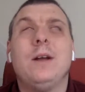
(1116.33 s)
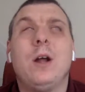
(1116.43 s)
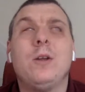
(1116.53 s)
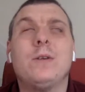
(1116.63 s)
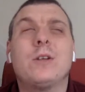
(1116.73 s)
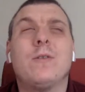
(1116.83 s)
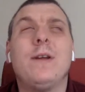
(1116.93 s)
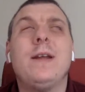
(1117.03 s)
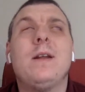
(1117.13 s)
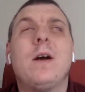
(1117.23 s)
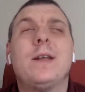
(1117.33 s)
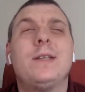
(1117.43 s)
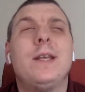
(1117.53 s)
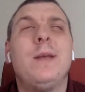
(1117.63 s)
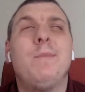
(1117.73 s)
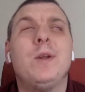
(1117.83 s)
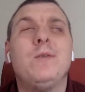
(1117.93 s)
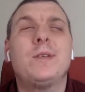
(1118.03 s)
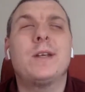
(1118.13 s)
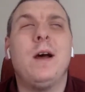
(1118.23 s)
I know it's green. I can see
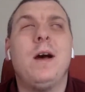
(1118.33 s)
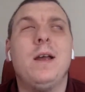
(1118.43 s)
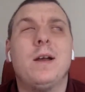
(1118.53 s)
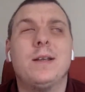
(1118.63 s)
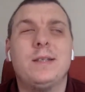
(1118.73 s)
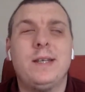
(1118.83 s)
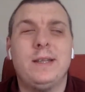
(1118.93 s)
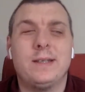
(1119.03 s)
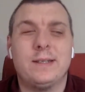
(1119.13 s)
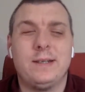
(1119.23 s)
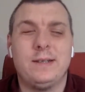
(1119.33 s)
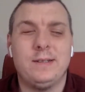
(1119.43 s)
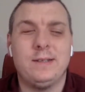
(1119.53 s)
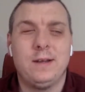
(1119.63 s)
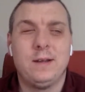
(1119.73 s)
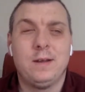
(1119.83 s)
blue sky. I can see the sun.